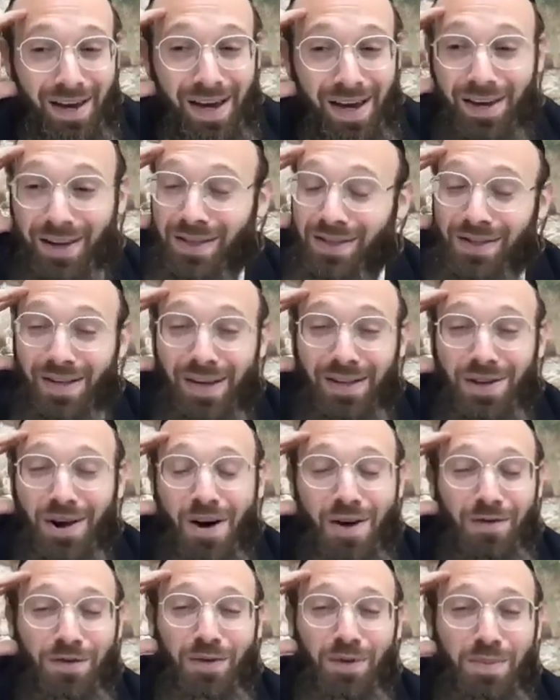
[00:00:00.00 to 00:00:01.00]
And it's
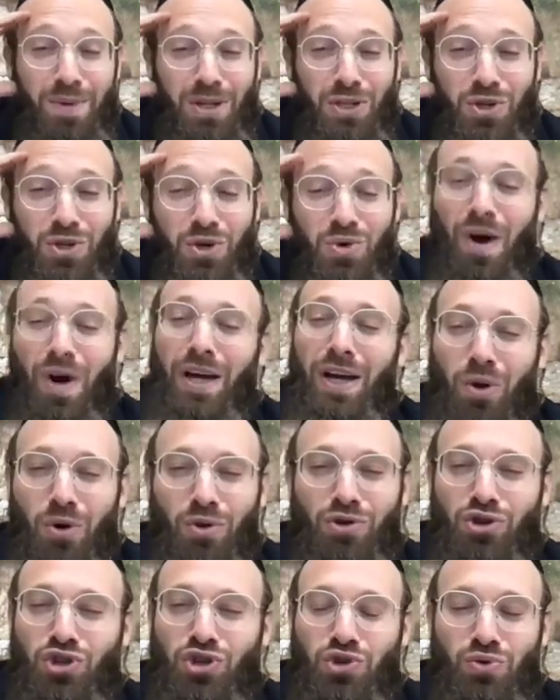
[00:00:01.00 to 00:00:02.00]
hard for me too. I go
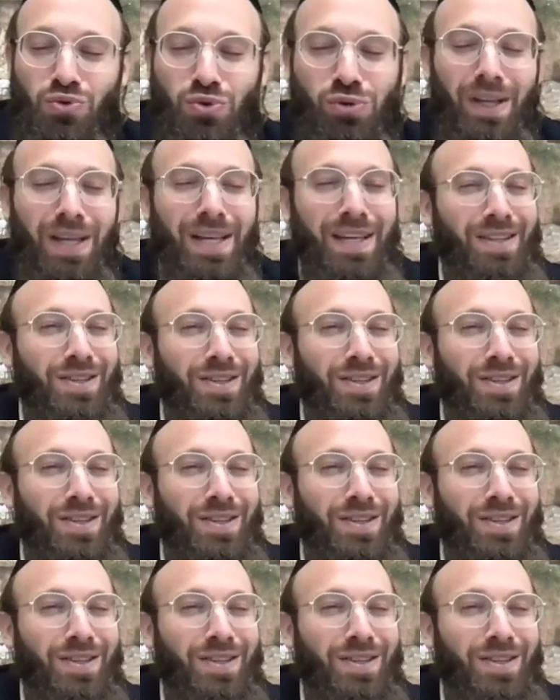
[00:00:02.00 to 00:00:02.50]
to shul.